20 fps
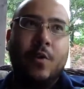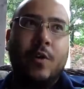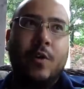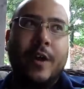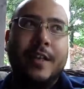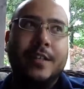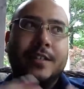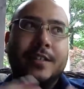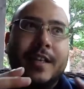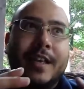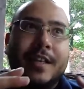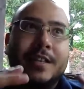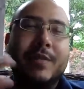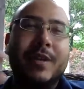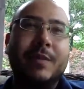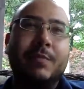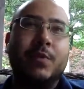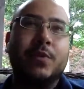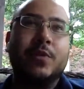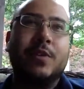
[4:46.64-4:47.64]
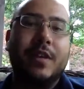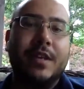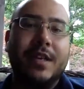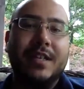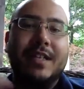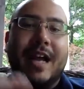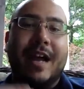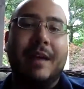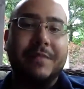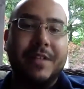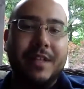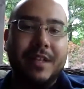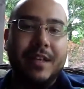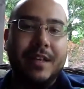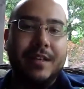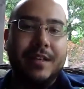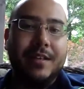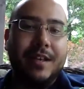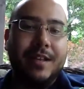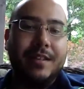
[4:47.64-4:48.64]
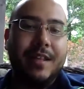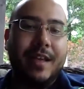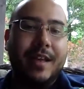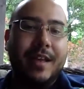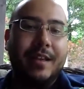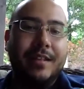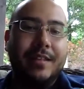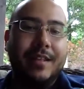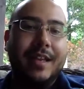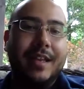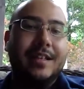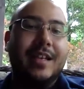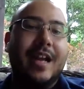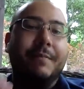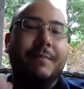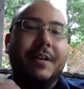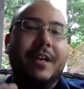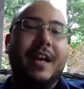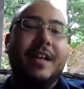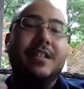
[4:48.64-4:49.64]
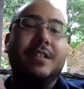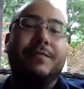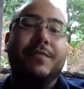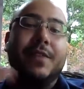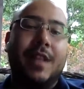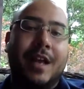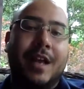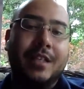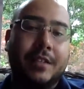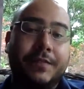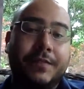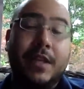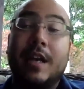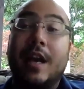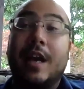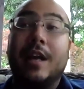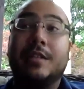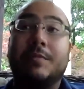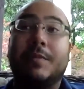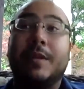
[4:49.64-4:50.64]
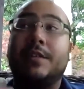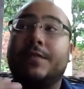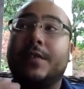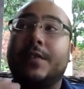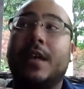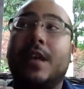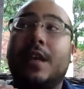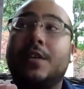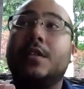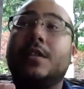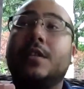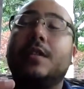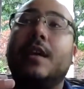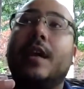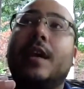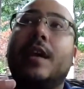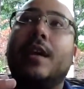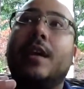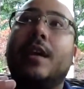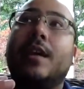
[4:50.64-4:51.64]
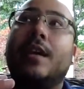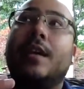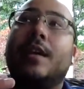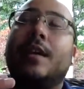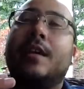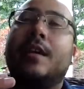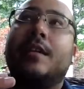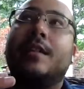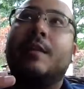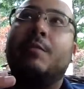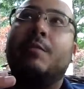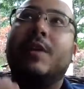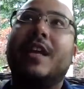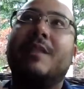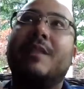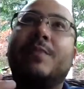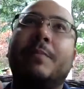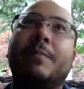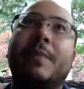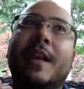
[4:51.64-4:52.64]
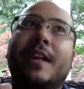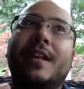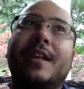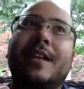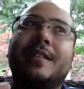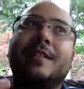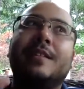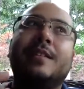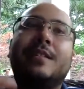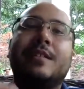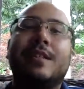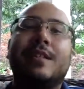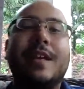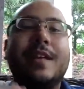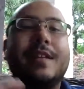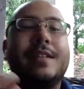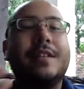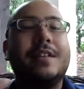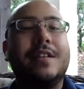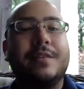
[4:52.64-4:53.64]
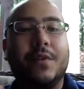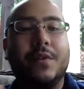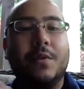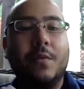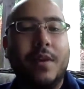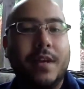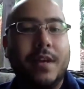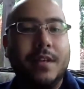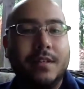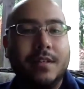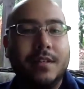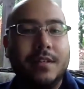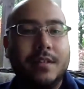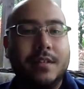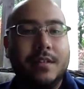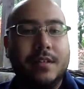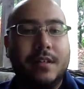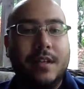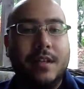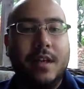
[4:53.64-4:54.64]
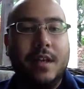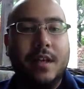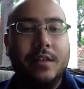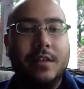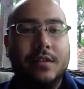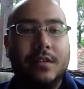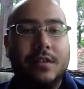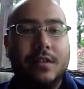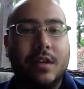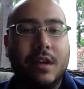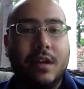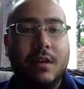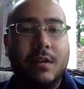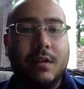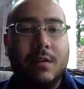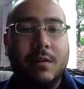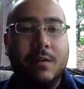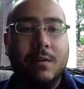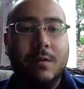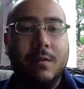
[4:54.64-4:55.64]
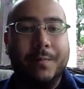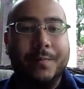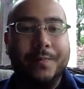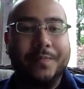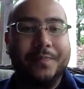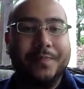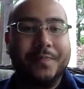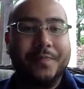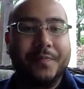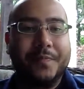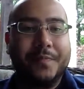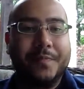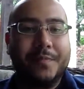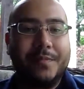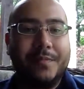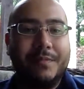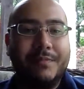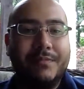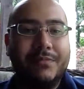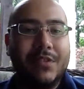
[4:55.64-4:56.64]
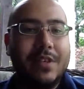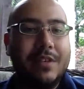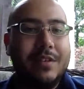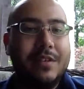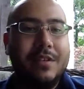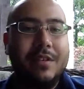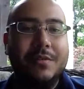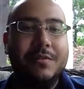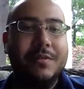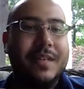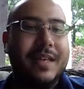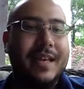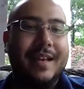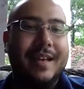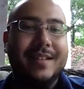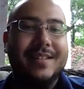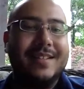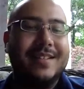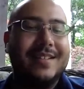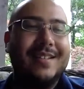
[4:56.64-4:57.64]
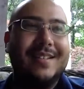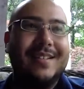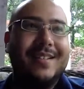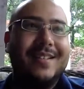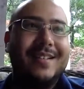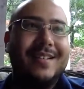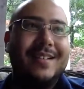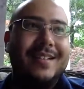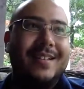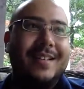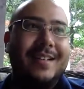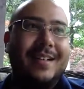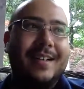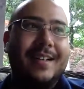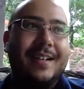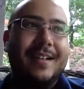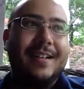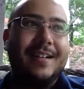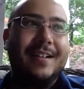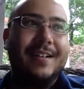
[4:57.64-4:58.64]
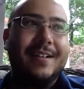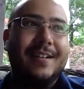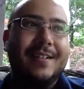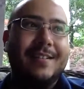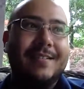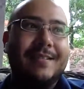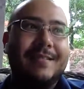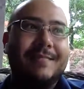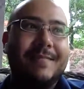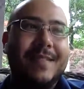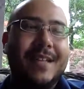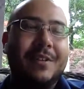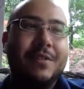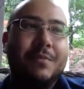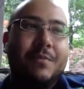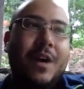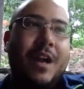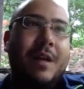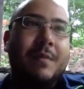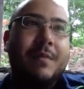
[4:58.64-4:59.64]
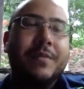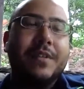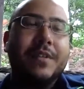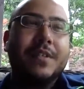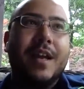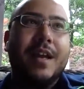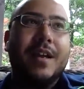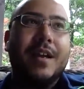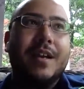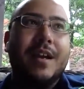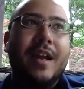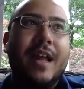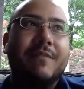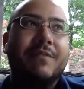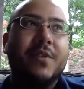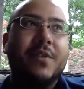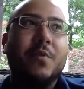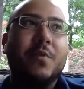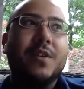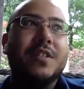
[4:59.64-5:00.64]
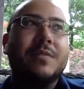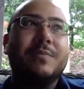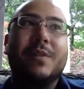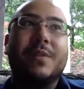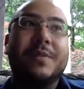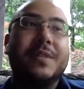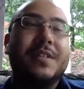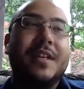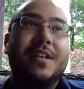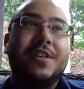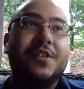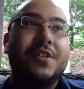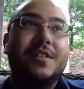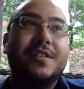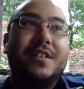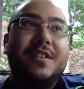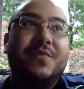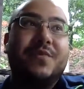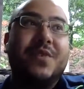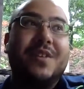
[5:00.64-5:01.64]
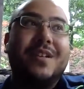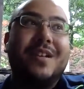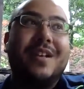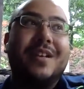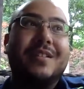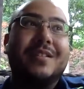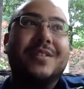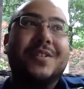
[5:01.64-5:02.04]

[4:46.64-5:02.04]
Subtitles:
as people started adopting it, and they adopted it as a philosophy and not a specification, they would implement it in slightly different ways. And so you get, the problem is that everyone's implementation is different. And